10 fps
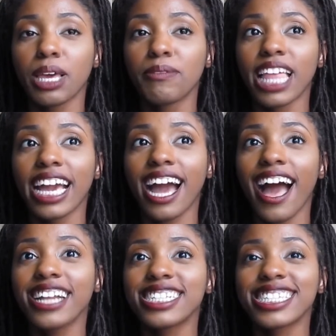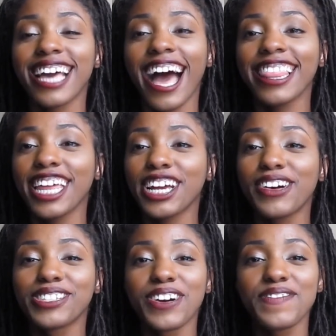But, like, I just, I let it go
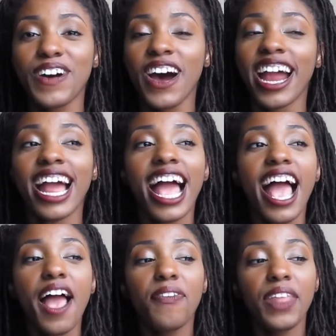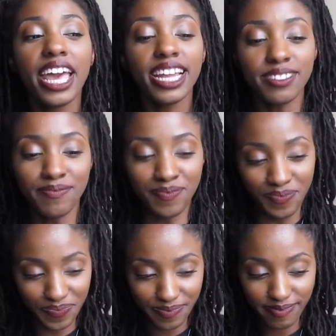so far. And then...